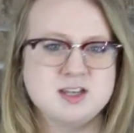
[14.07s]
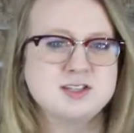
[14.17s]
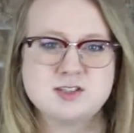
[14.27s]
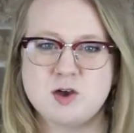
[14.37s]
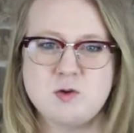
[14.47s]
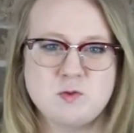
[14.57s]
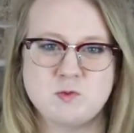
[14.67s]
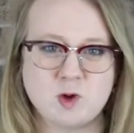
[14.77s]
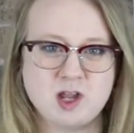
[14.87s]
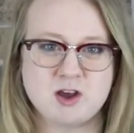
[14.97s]
So,
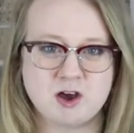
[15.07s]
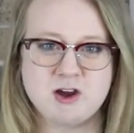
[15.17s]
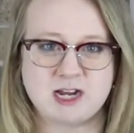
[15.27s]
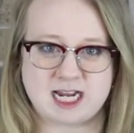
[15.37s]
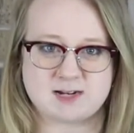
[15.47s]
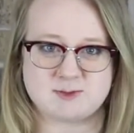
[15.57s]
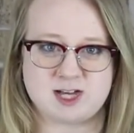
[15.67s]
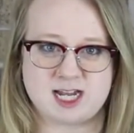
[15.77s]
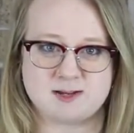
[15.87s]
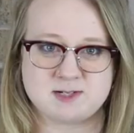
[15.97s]
what are animal
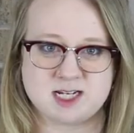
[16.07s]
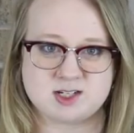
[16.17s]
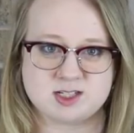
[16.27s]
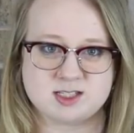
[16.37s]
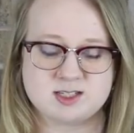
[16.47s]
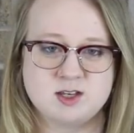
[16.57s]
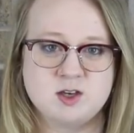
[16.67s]
adaptations?